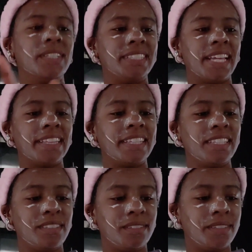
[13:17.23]
was that
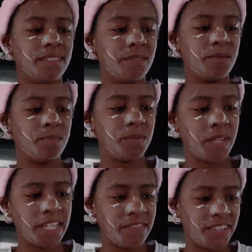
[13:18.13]
this
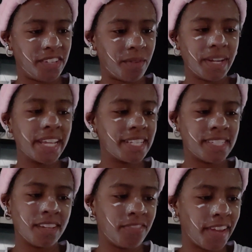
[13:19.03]
individual, we didn't get to
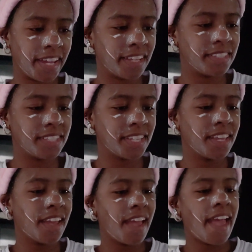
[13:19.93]
see a face,
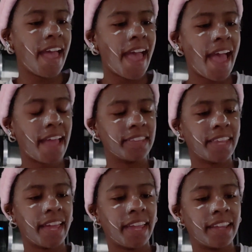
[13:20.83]
had
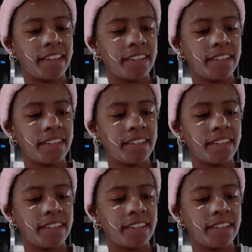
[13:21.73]
like,